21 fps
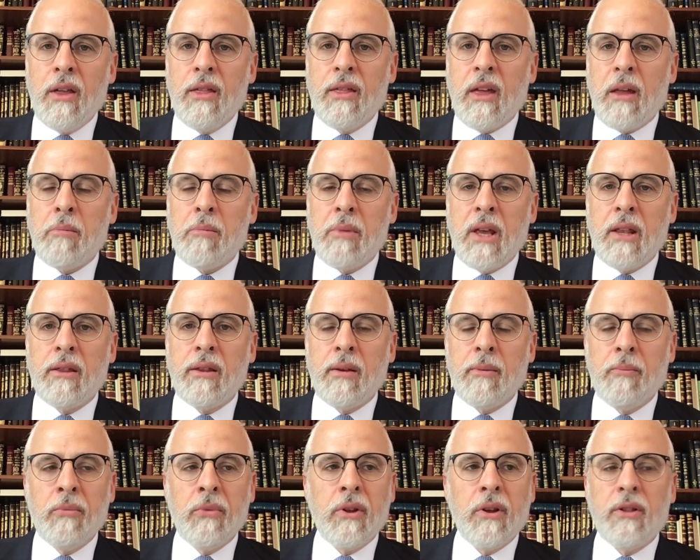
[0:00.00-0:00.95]
that meant
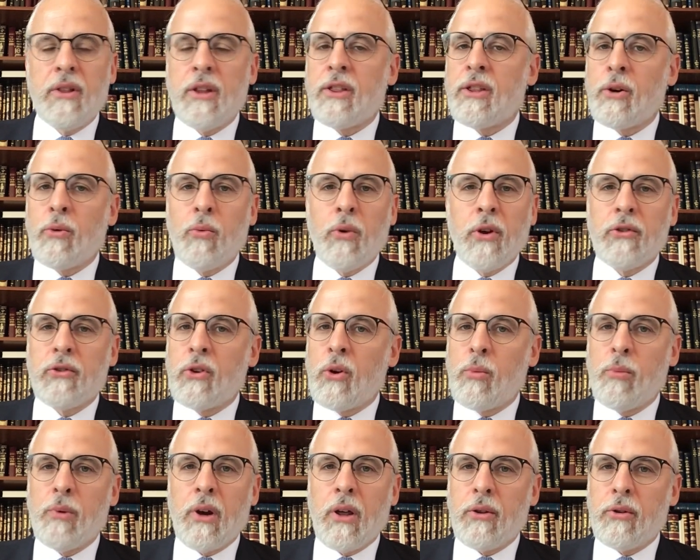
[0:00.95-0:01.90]
that there was
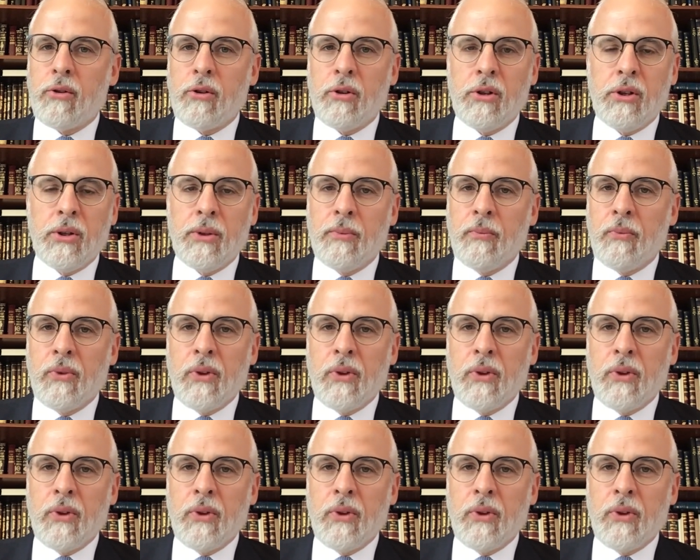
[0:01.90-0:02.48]
no brotherhood.